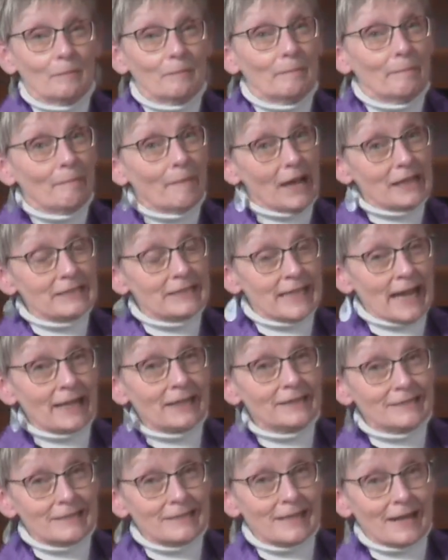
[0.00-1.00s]
My
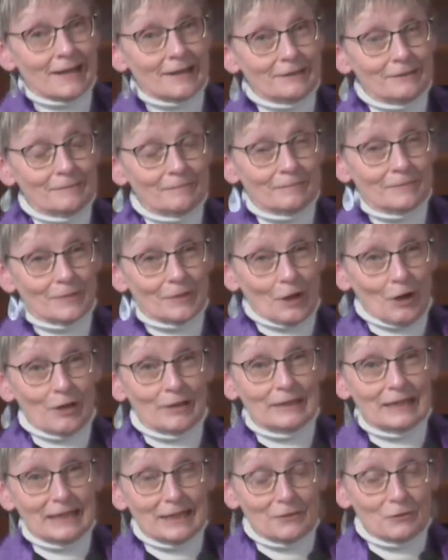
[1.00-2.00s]
second son, on
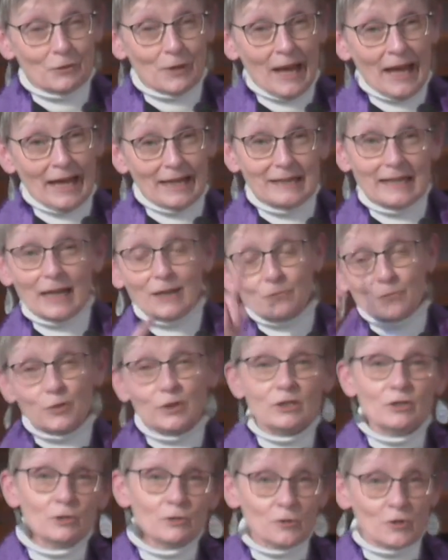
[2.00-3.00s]
the other hand, a
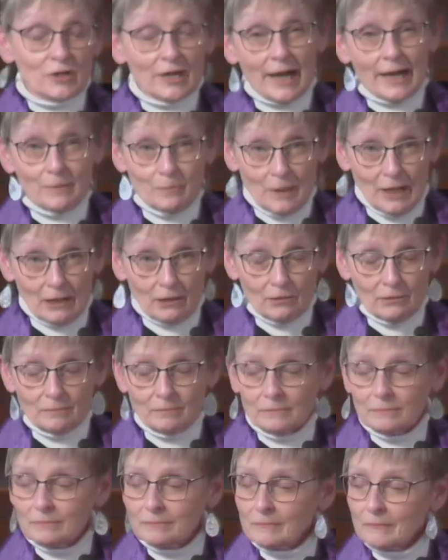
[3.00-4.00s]
preacher's nightmare,
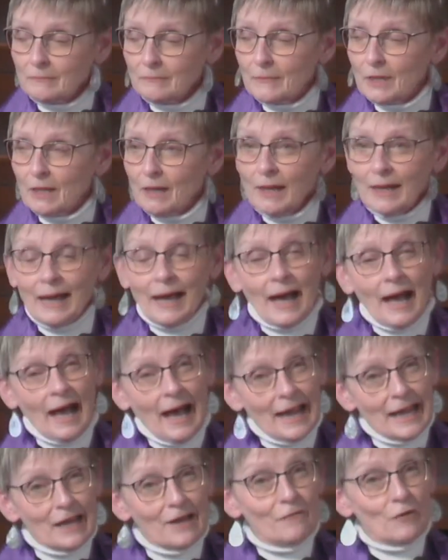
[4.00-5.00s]
I
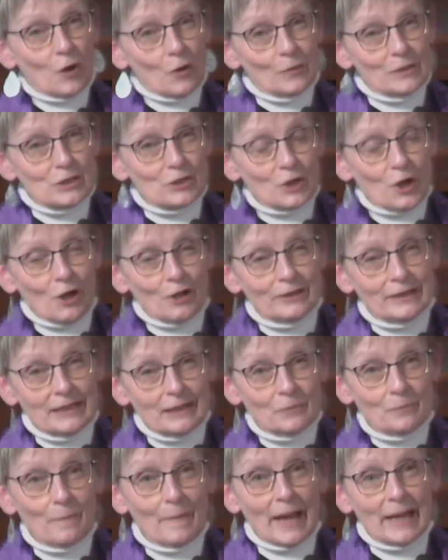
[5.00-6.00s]
have always called
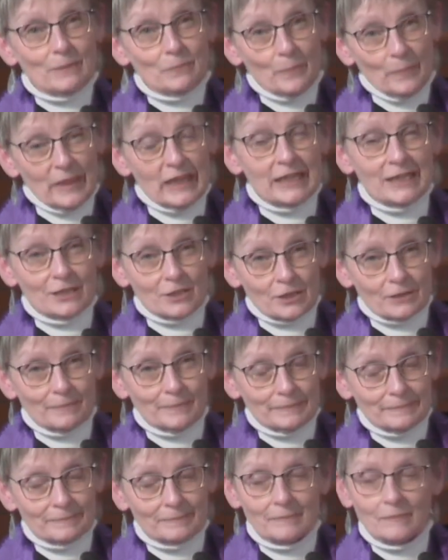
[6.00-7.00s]
him my beet.
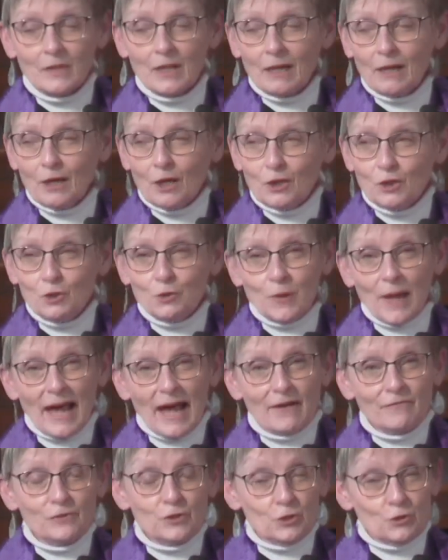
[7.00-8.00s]
You
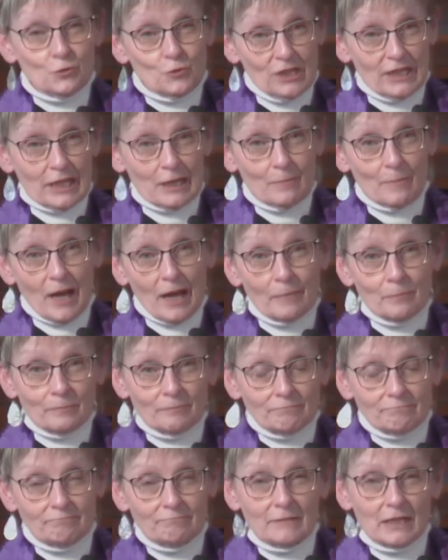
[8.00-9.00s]
have to dig him up,
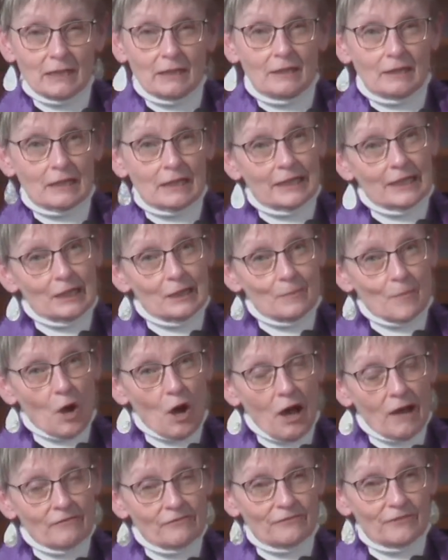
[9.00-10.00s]
clean him
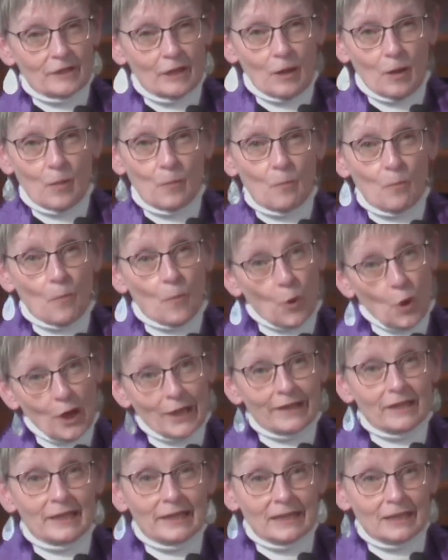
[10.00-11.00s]
off,
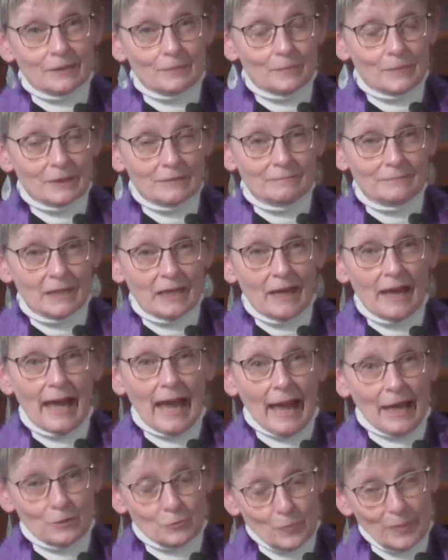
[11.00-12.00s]
boil him,
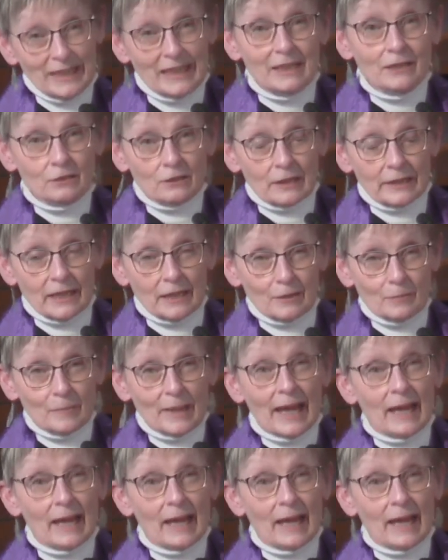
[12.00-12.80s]
and peel him.